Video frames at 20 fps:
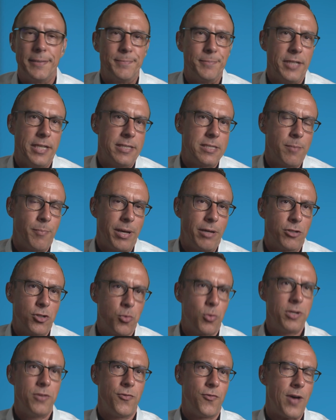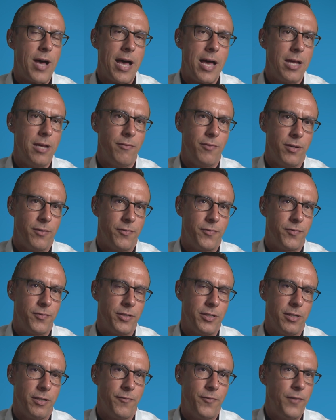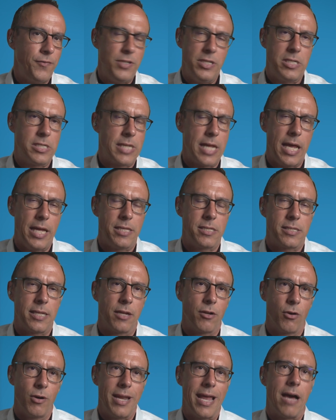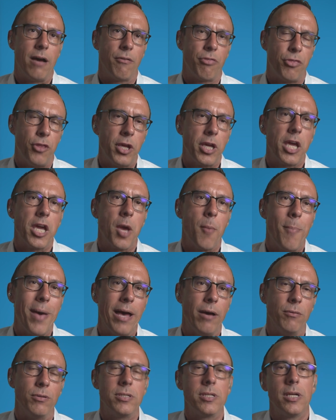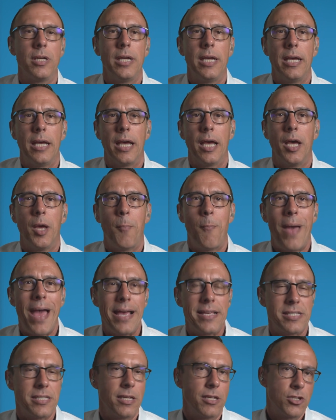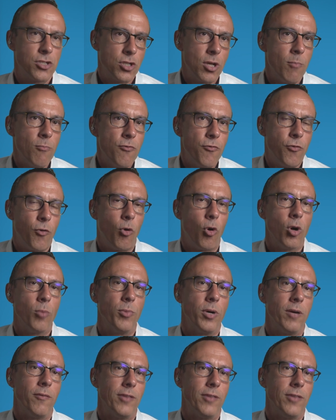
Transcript: it's about 25 of the 50 states that are now thinking about passing some form of